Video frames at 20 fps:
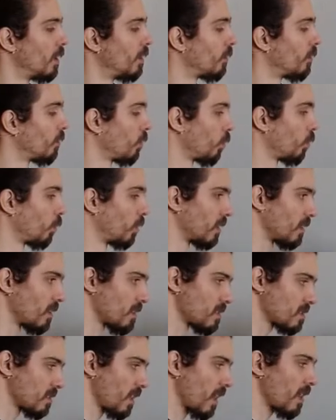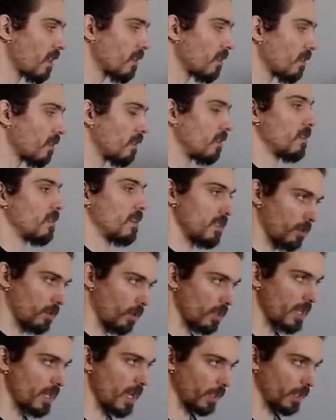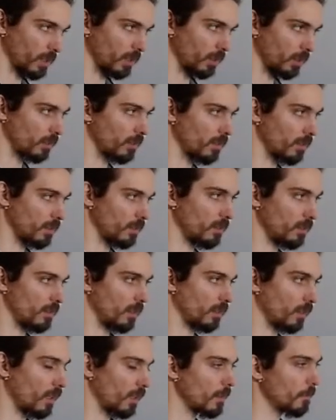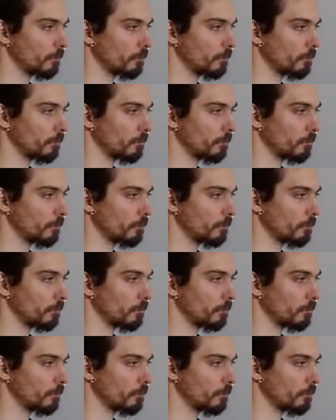to understand this connection. Okay?